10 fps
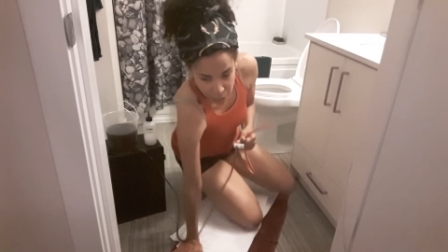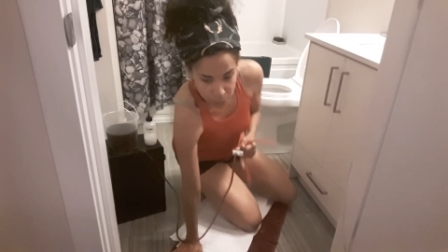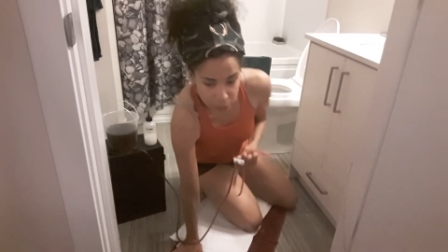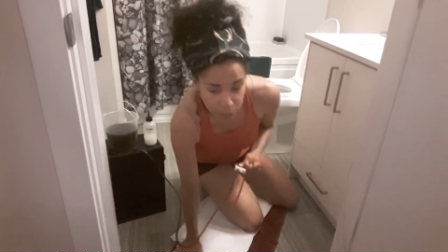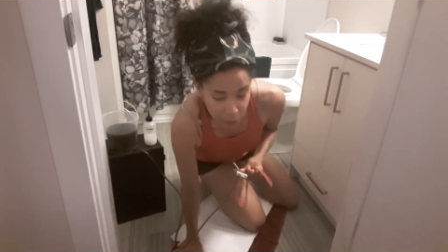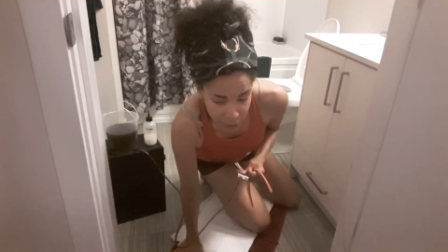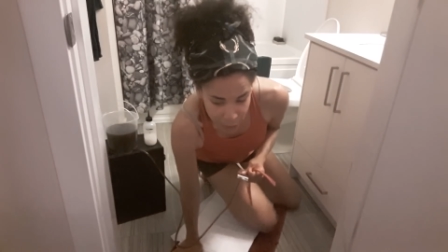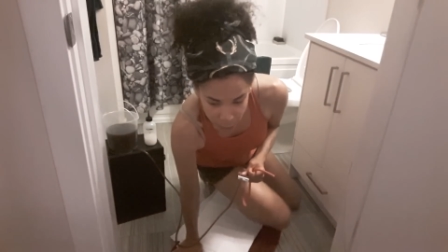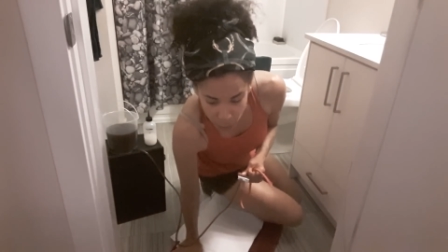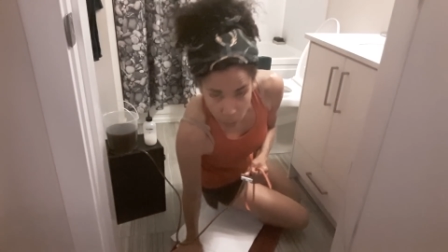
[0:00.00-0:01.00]
my computer
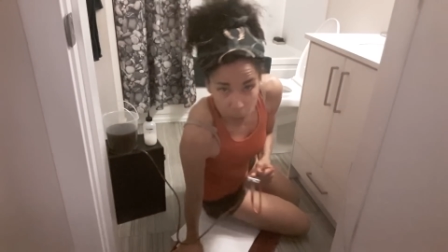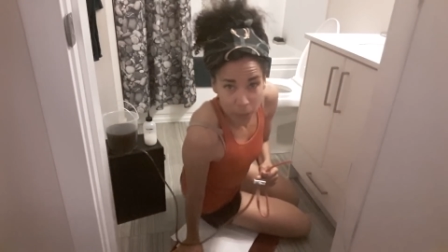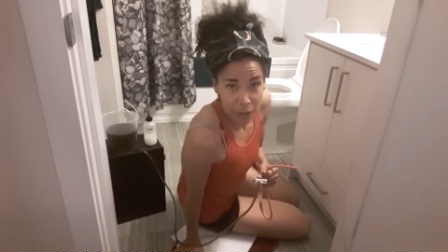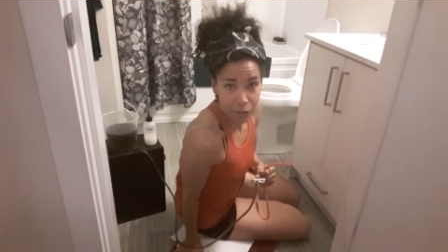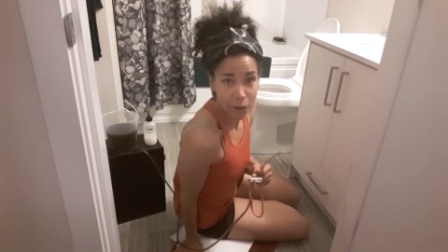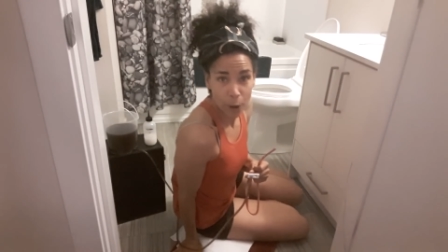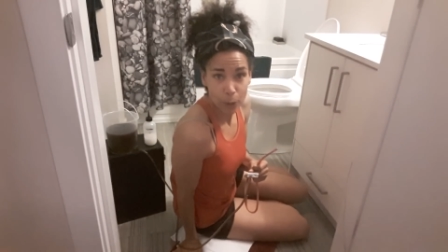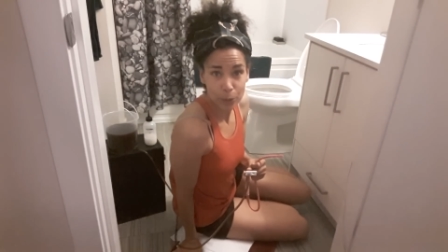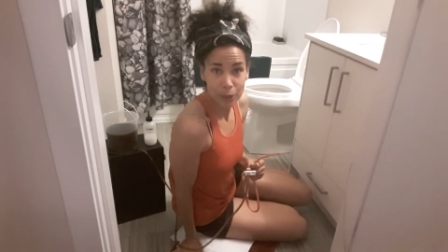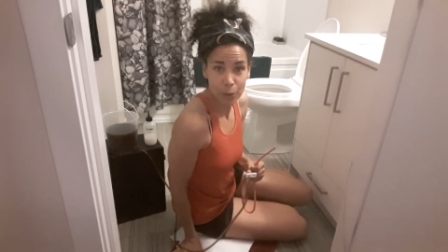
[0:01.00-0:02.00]
here, or my
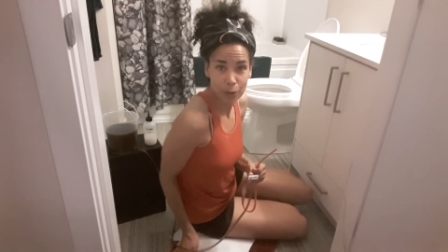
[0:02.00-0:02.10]
phone,